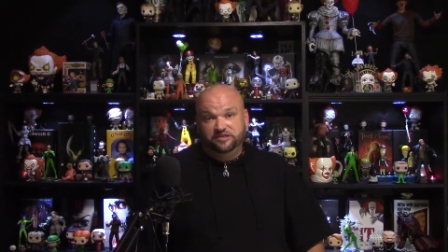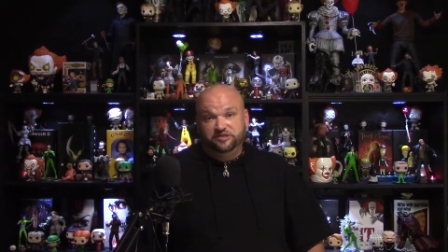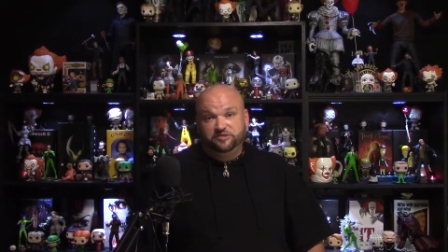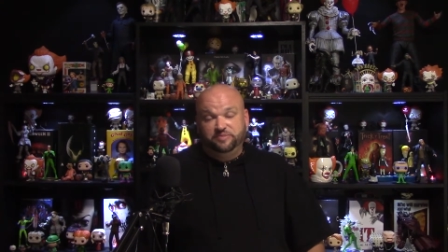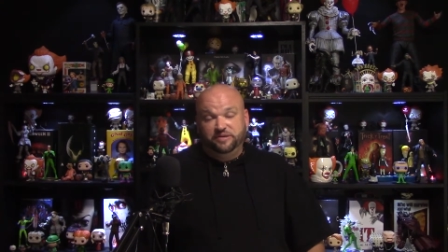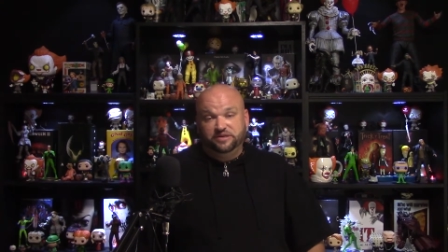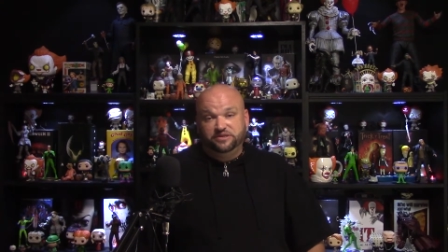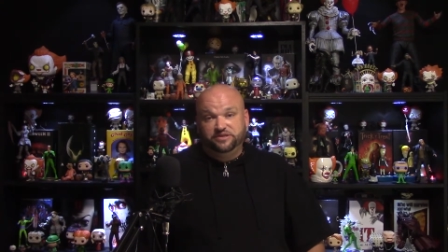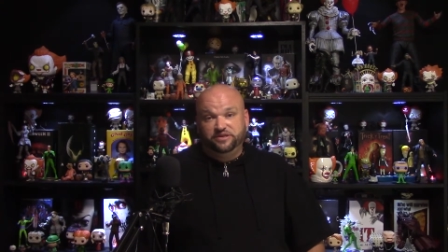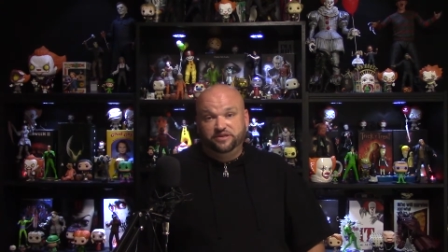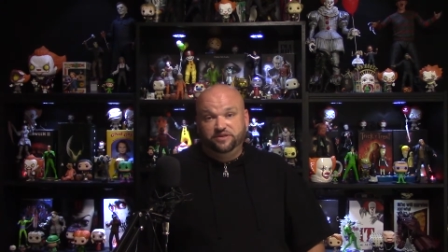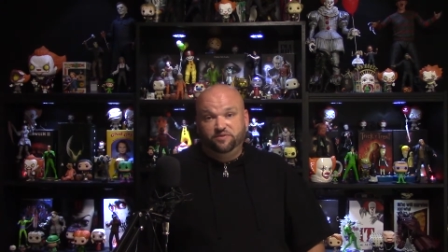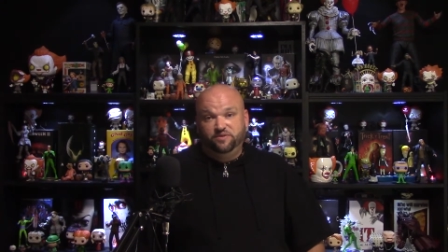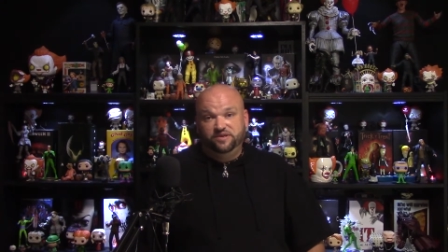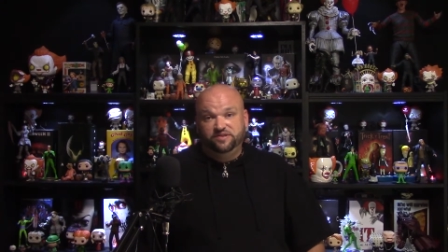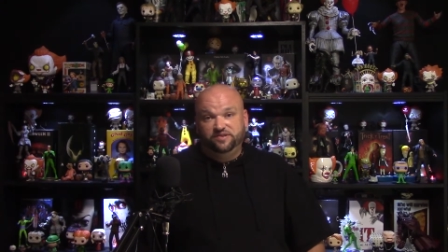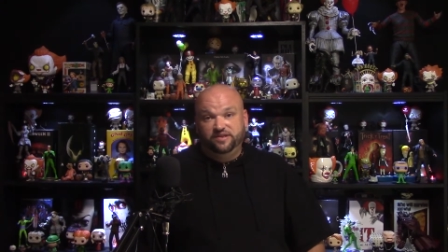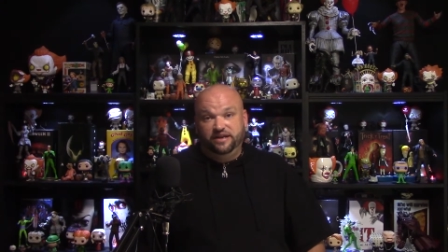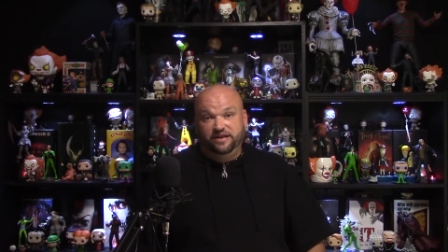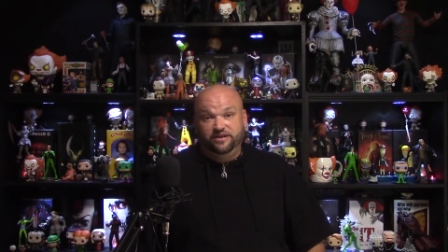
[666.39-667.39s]
especially the
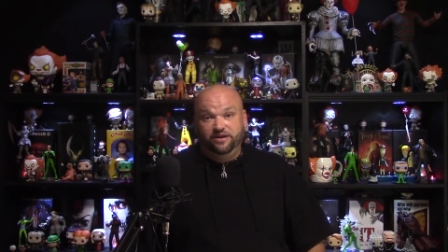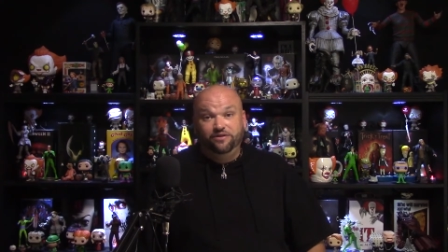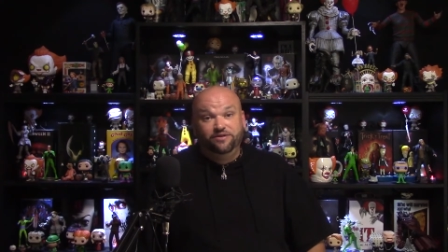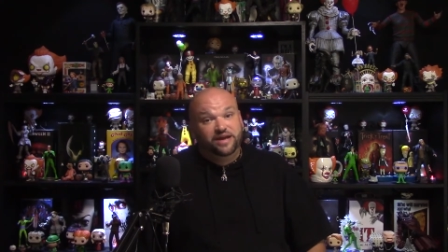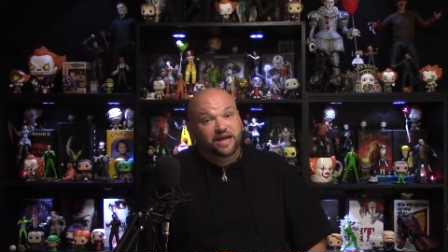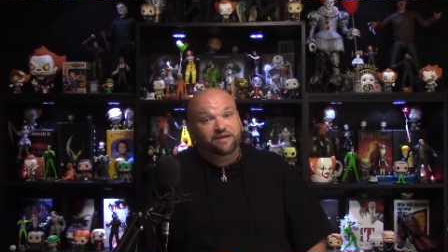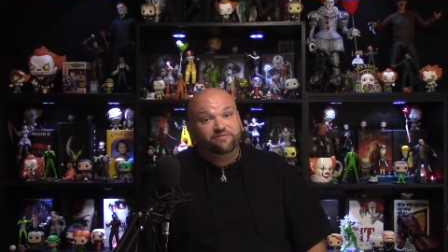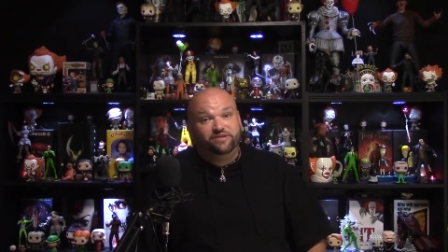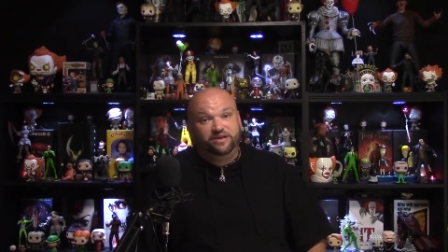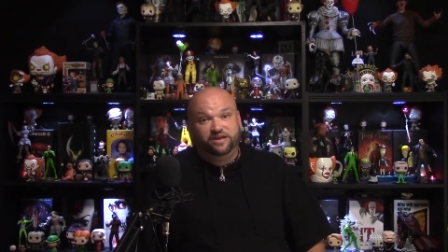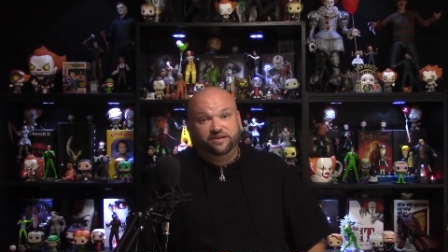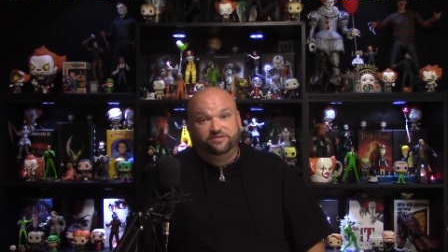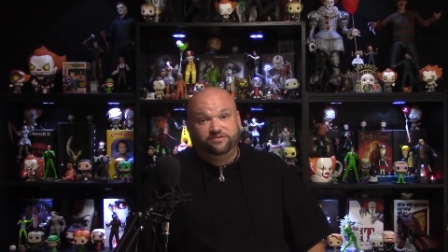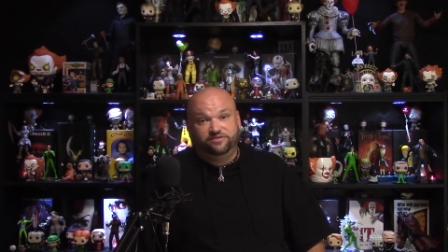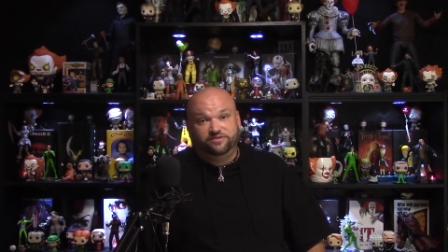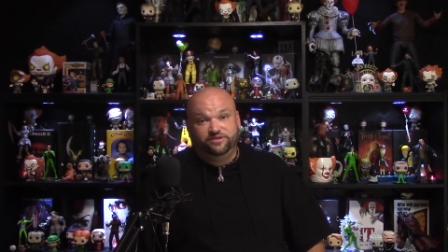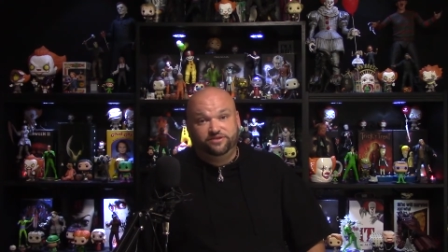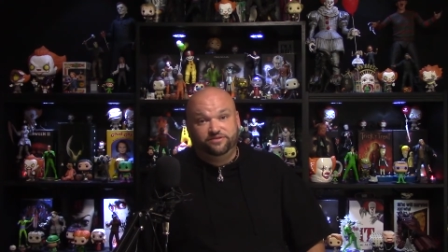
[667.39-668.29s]
ones that I don't have an answer